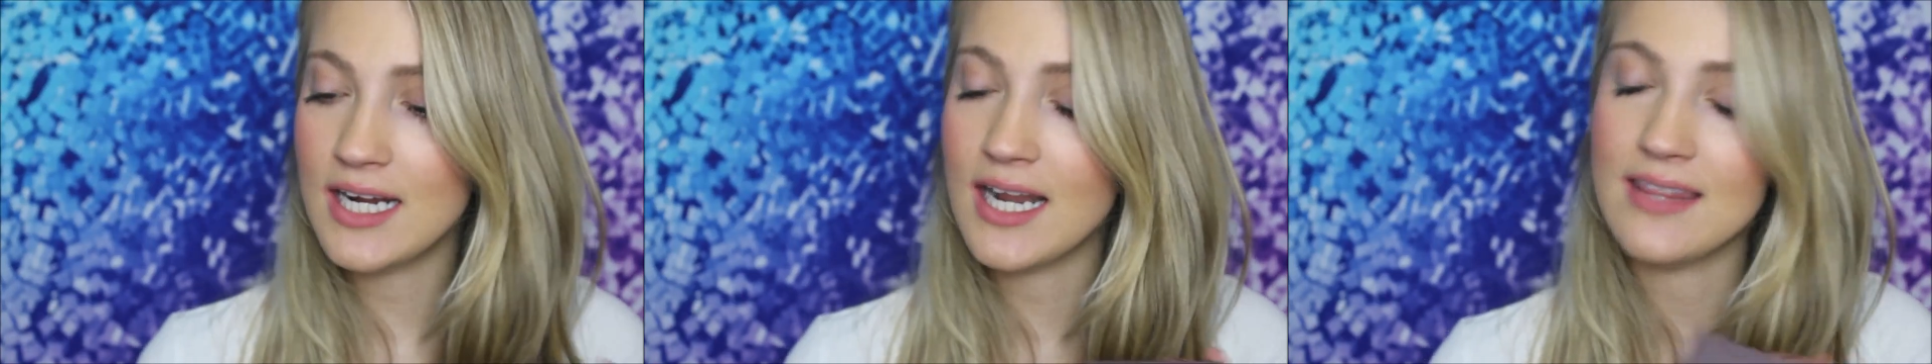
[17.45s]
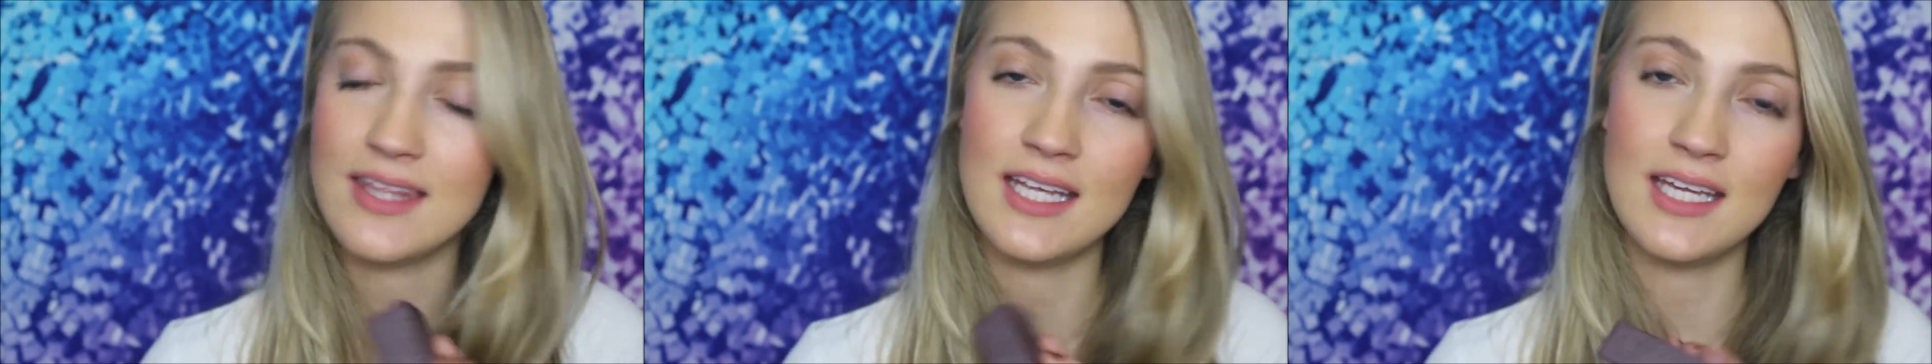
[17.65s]

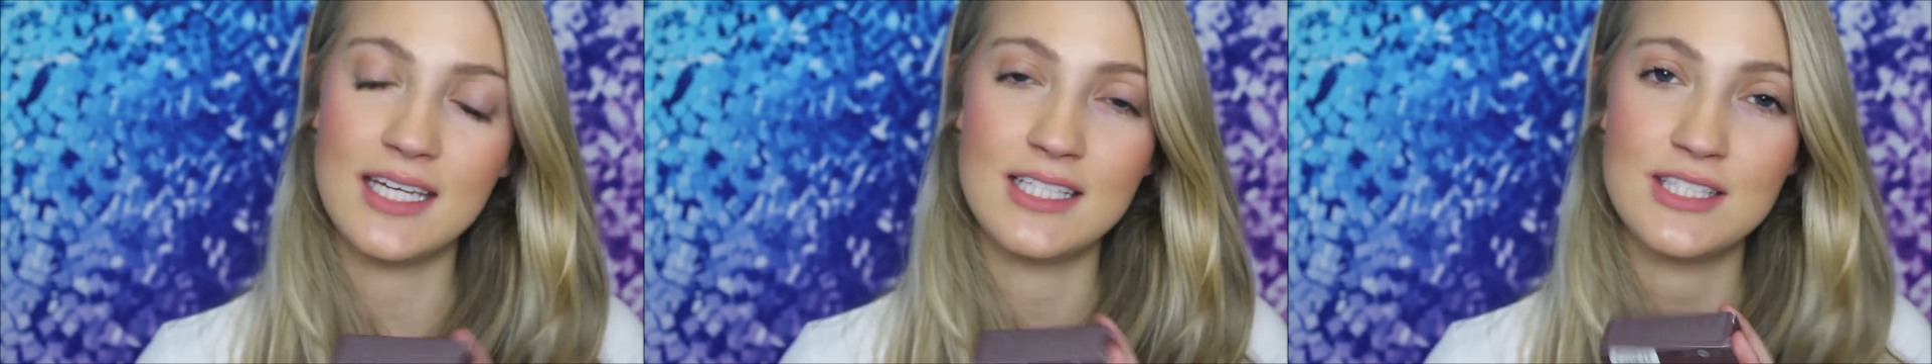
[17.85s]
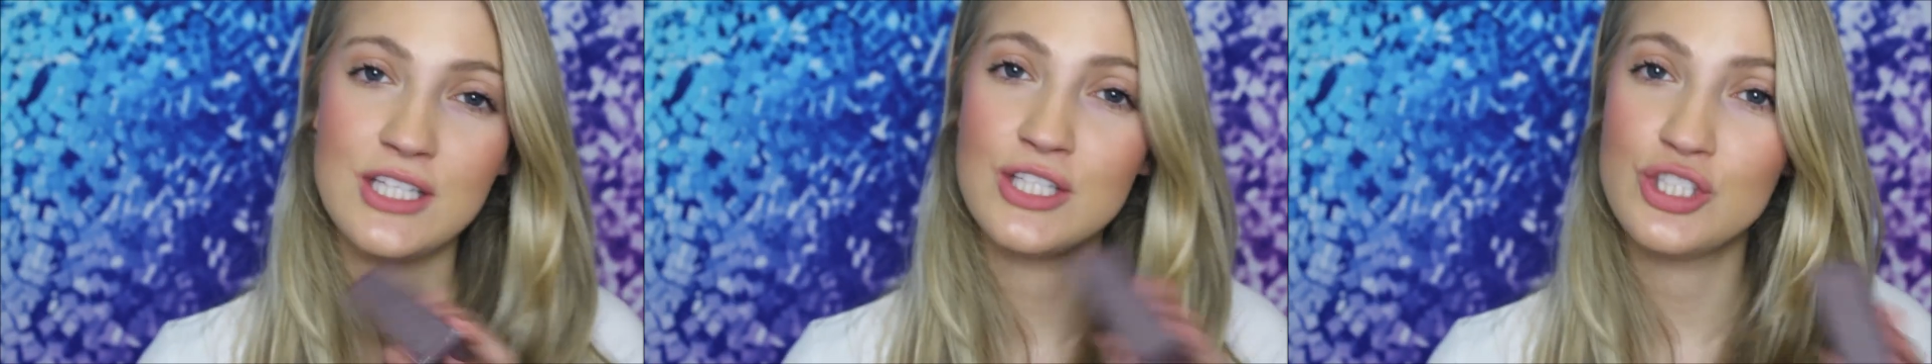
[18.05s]
and I think it
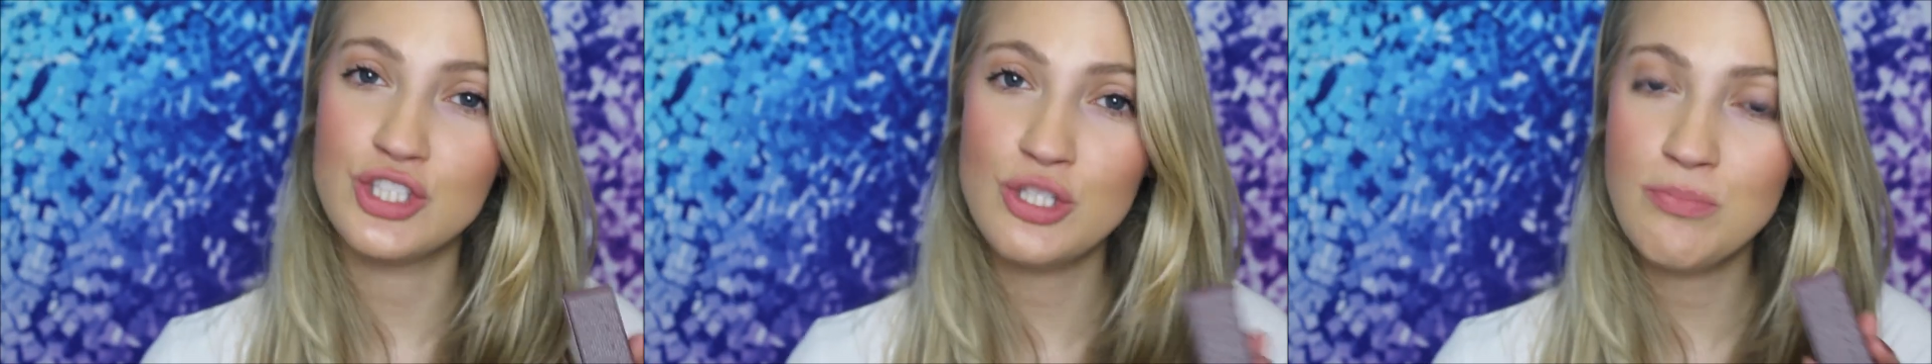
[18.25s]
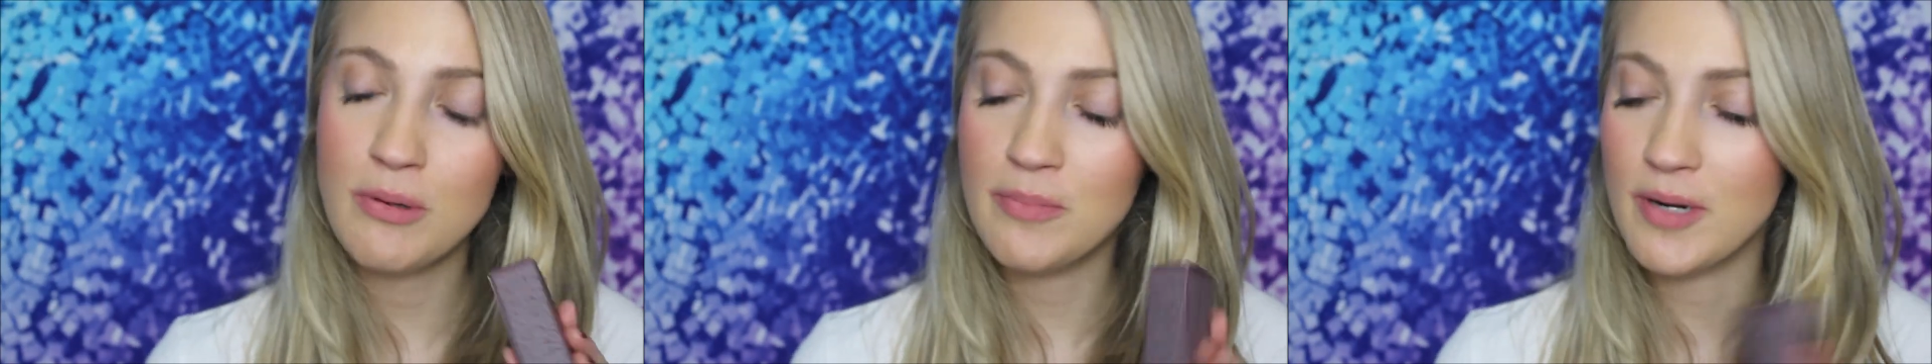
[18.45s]
is
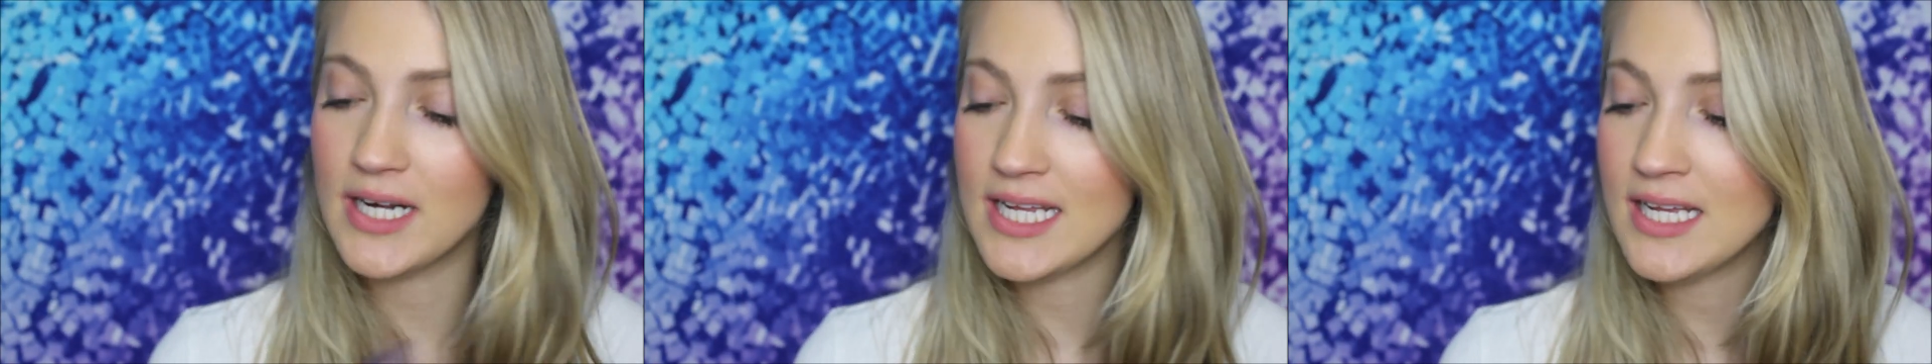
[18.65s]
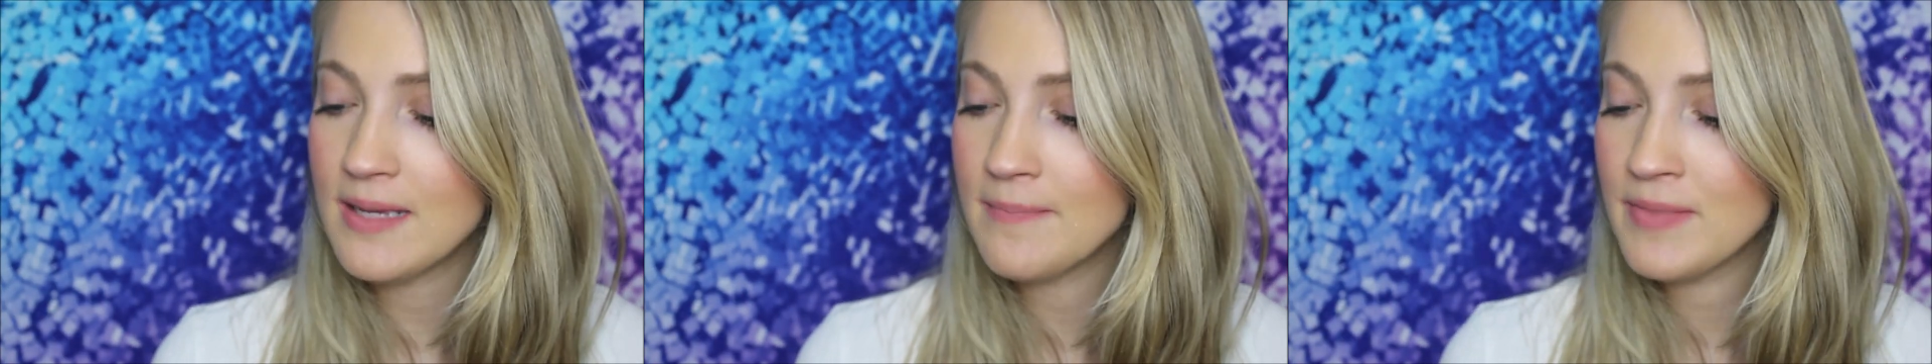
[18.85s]
super
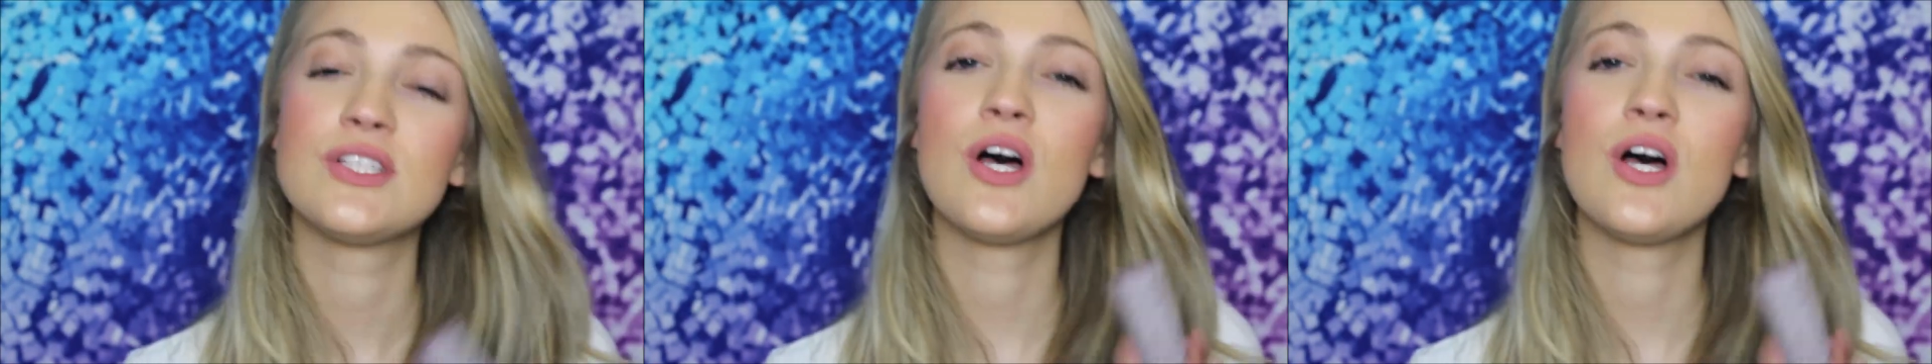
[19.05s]
pretty.